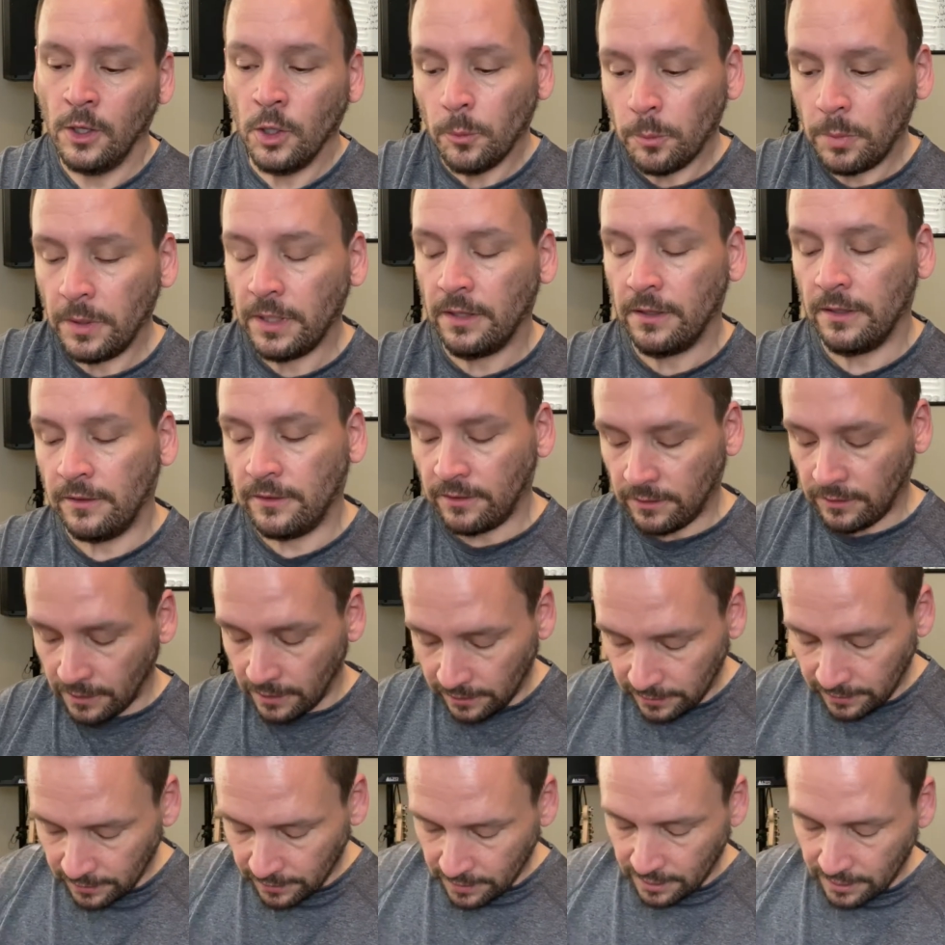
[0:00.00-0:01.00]
But this
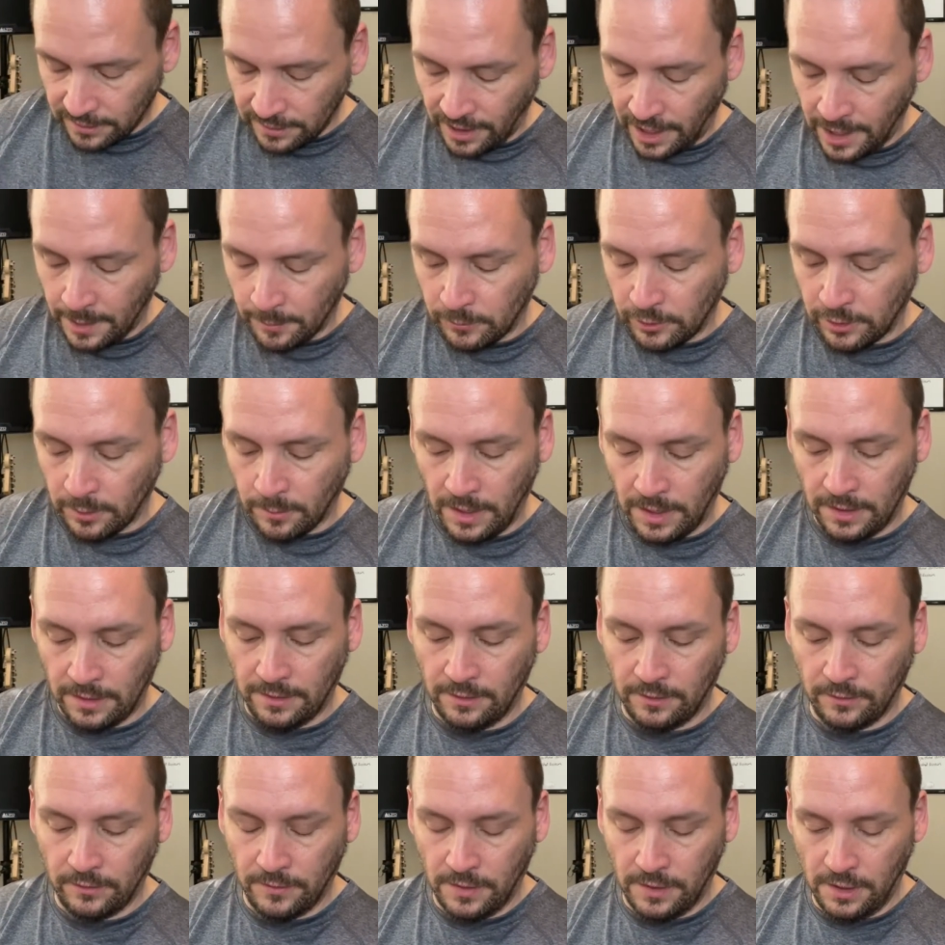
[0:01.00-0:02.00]
is the time to make
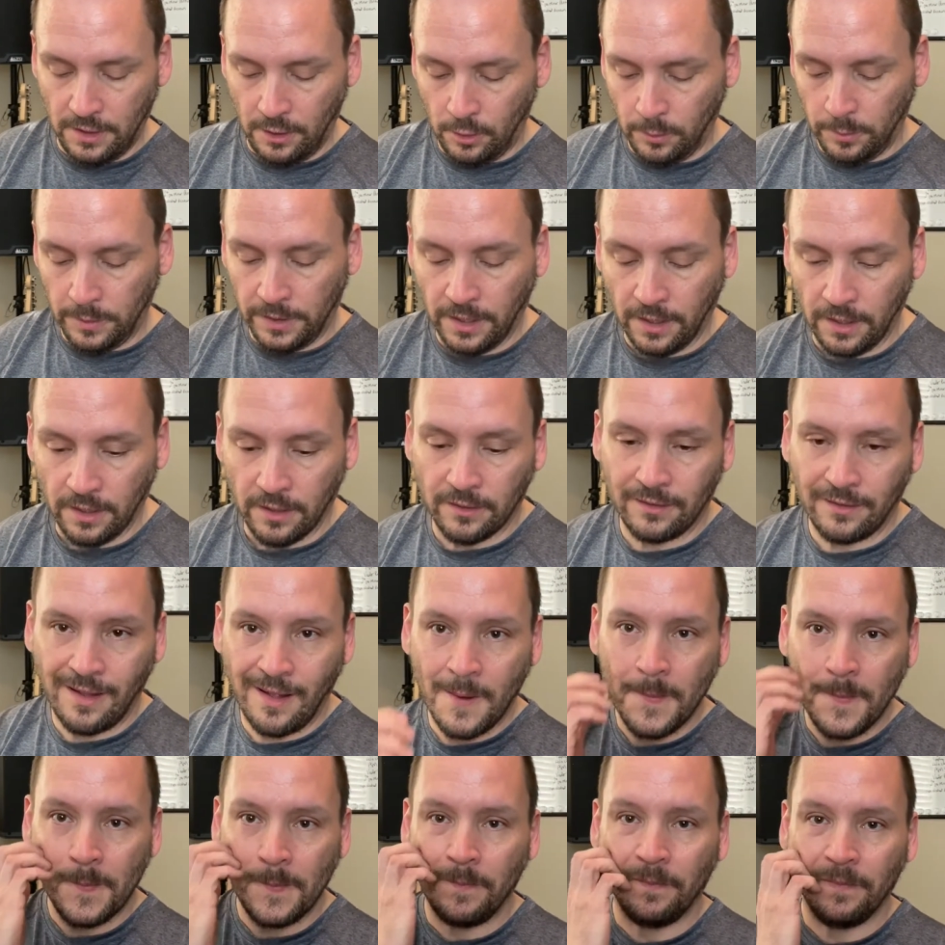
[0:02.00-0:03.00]
this video because
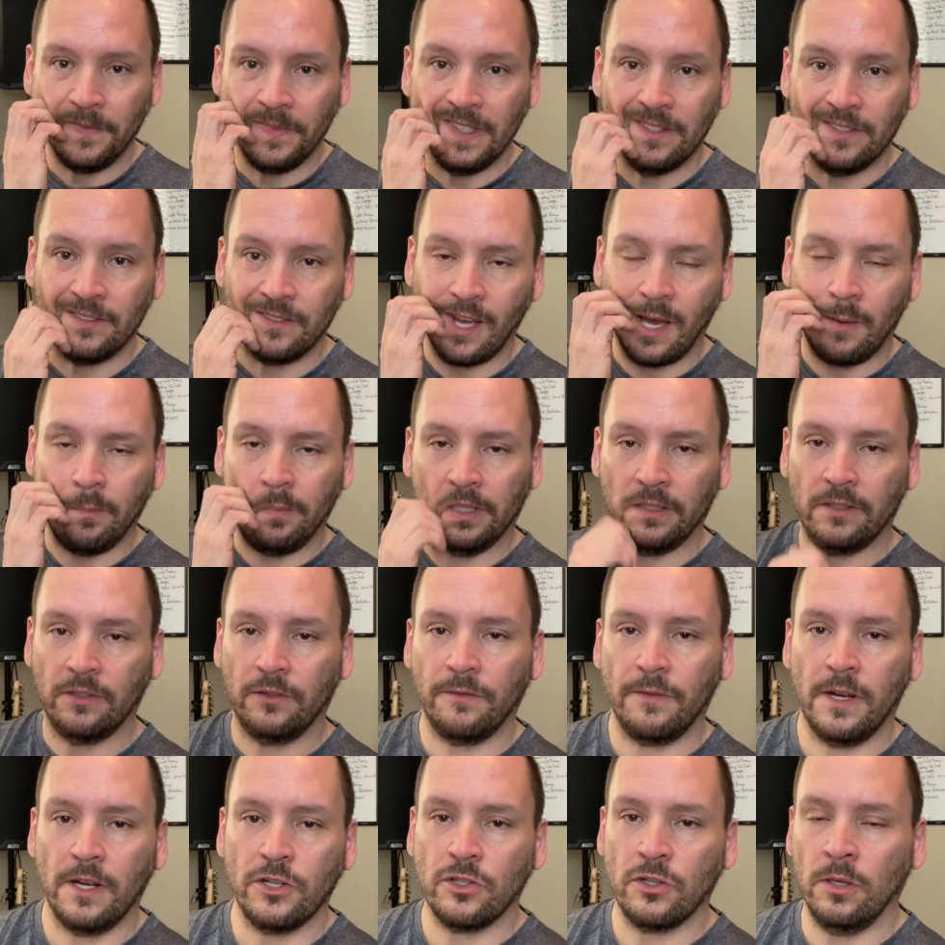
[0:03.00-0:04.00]
this topic is
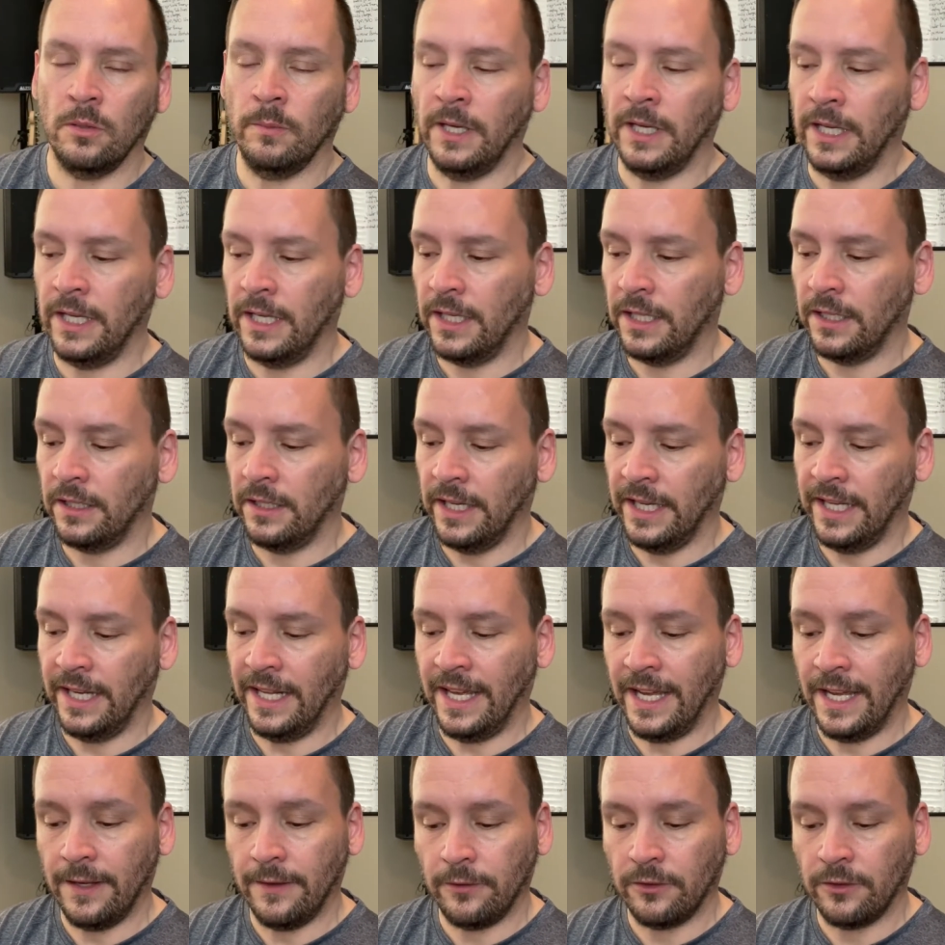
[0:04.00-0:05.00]
fresh on my head and I
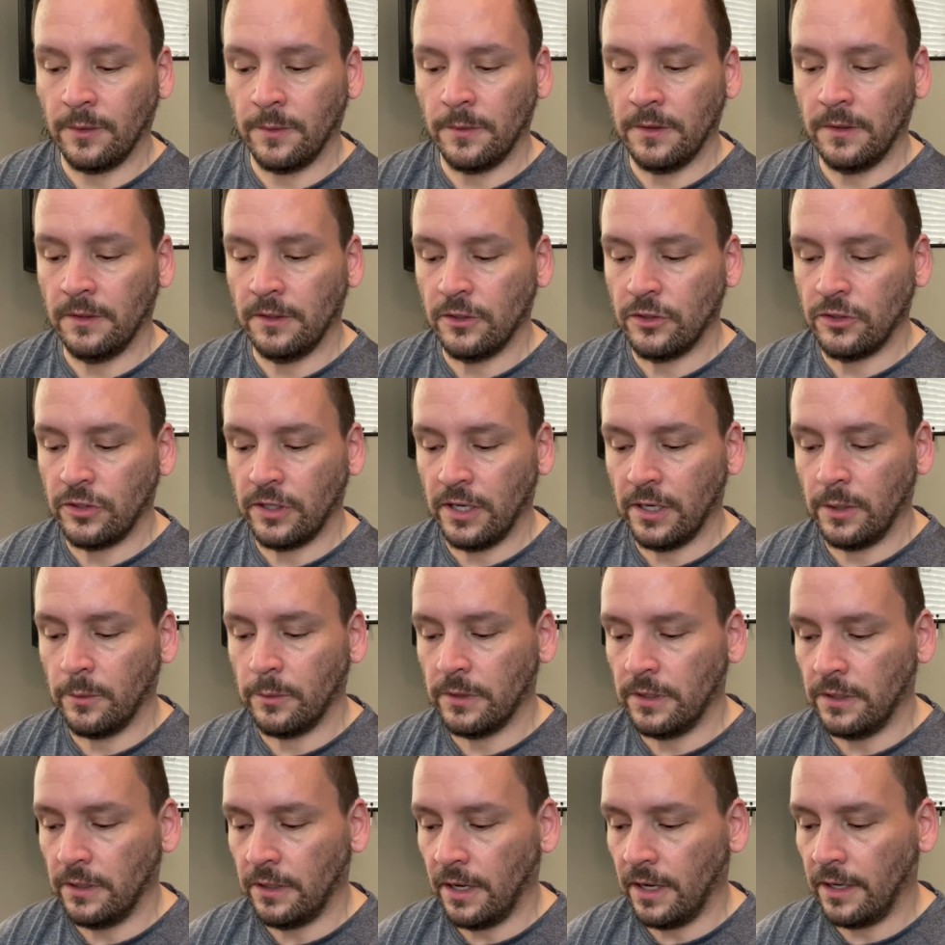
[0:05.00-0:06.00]
have something to share
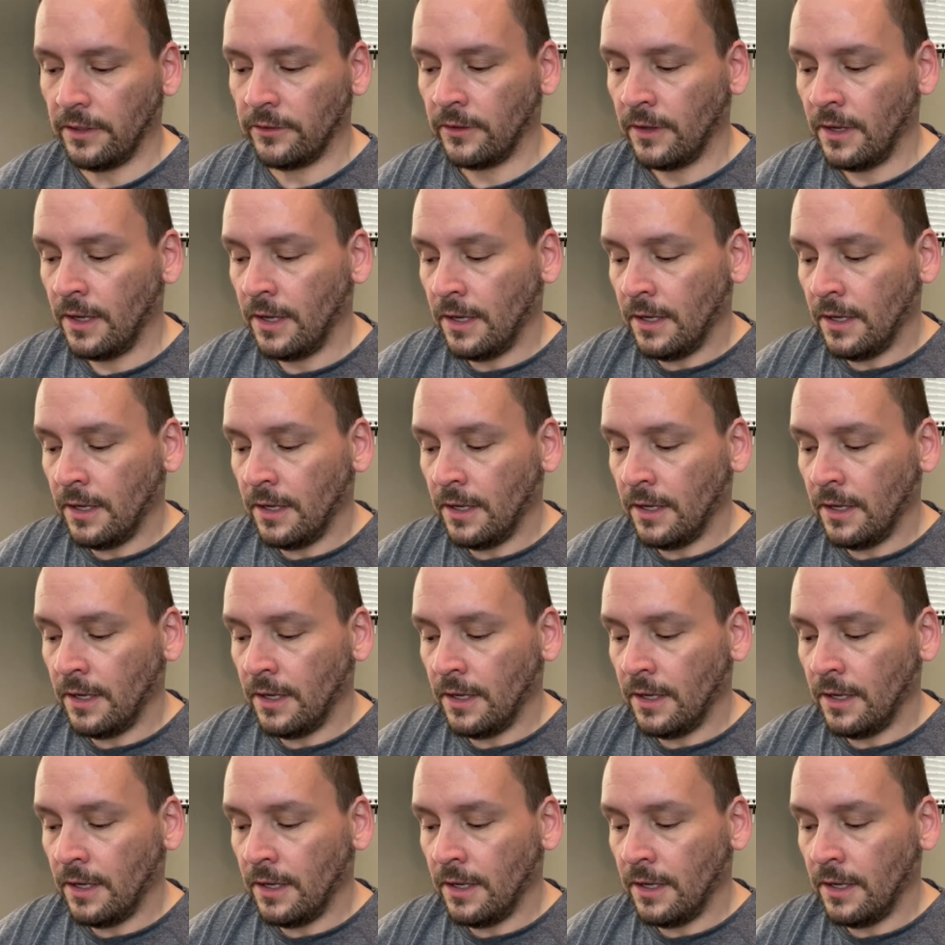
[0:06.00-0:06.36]
with you guys.